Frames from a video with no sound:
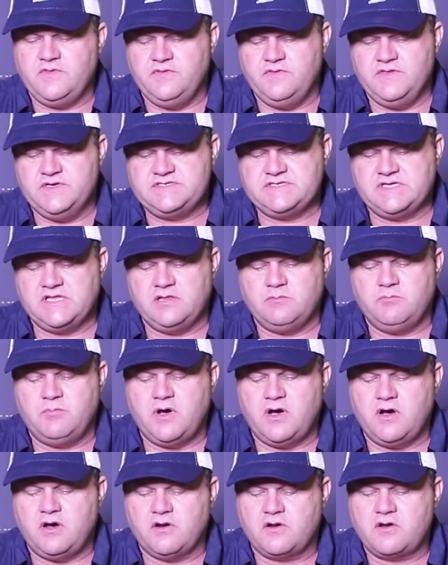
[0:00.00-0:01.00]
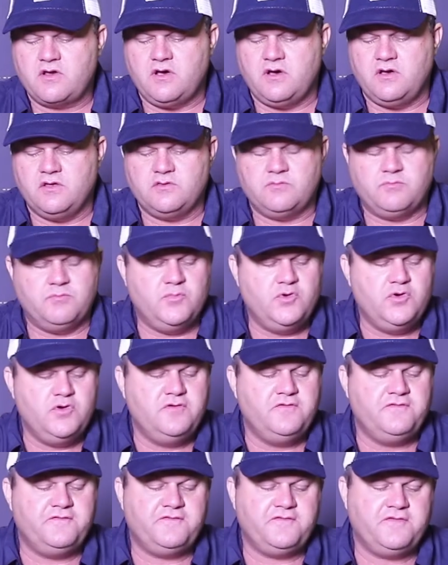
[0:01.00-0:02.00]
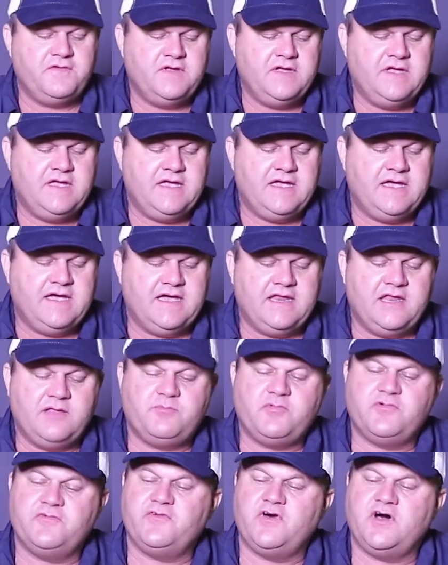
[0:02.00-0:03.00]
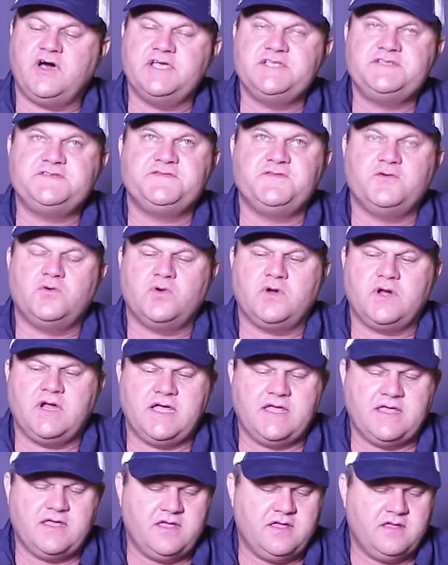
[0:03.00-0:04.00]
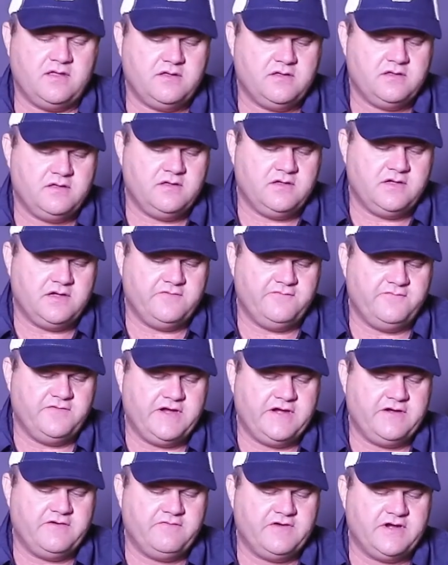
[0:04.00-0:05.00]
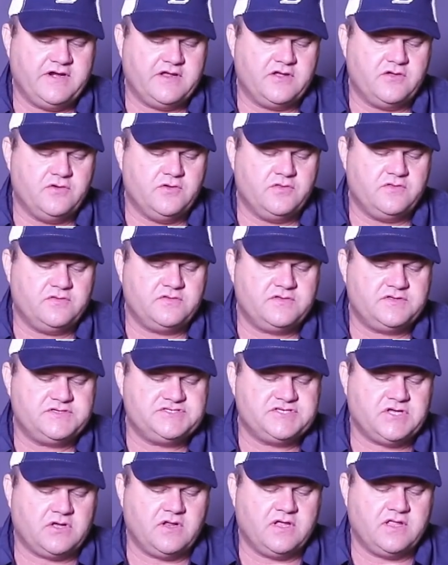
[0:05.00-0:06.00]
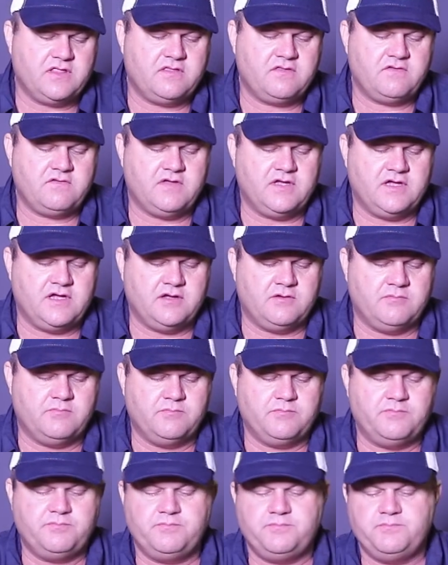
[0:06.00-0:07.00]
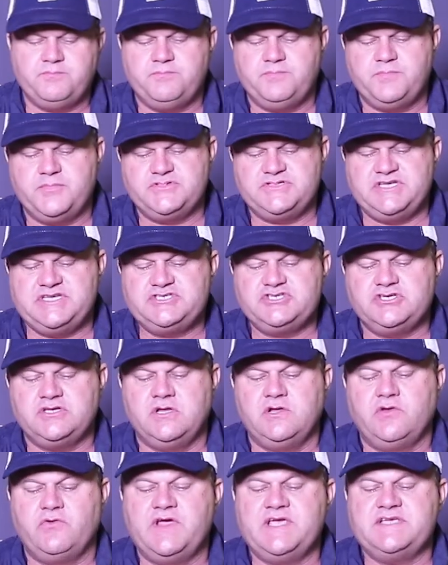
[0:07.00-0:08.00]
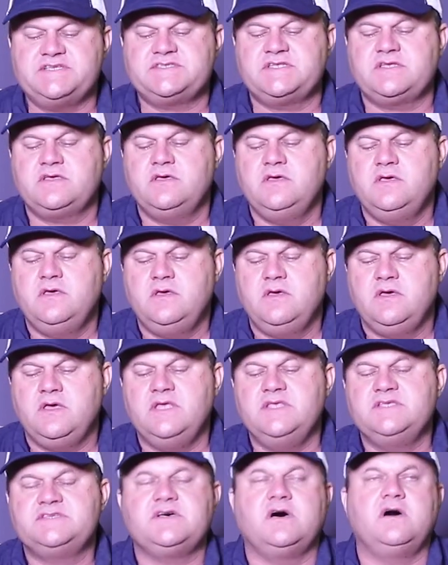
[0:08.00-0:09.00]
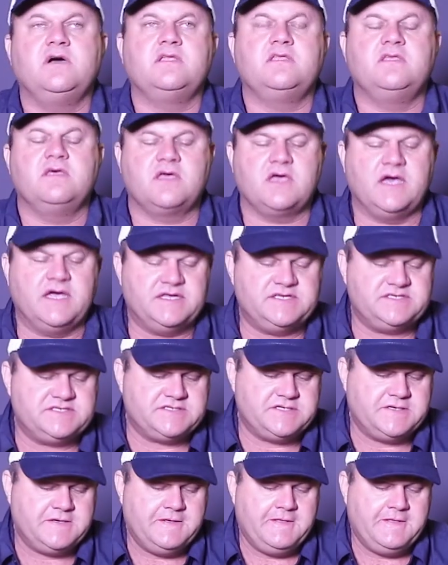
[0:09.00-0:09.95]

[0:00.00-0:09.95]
This little bar can't move, and it provides for a very good solid positional rest inside the case.